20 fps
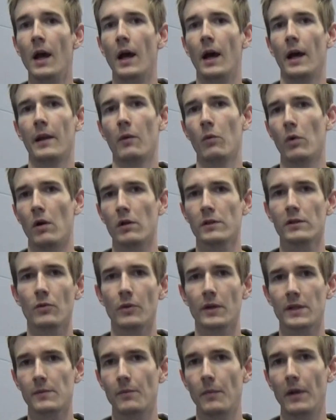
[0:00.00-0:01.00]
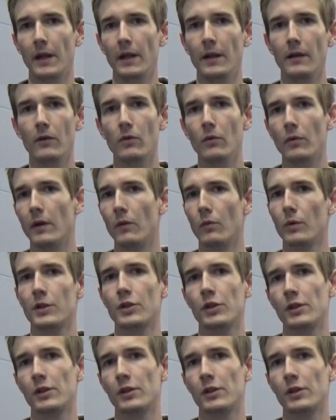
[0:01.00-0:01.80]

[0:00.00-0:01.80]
and I will also explain you in which